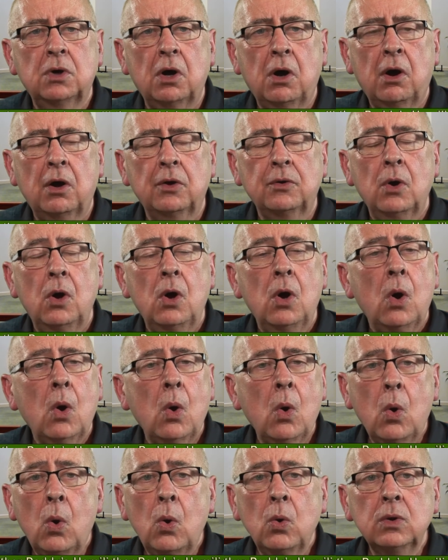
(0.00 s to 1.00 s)
God
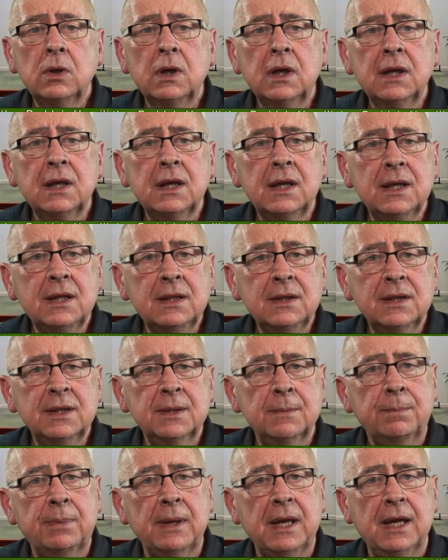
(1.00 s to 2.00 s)
only in
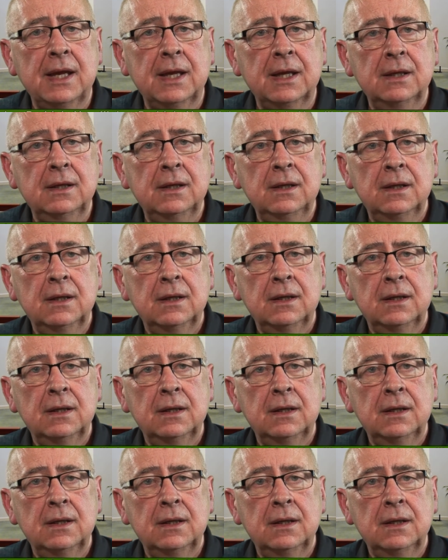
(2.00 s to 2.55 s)
the pain?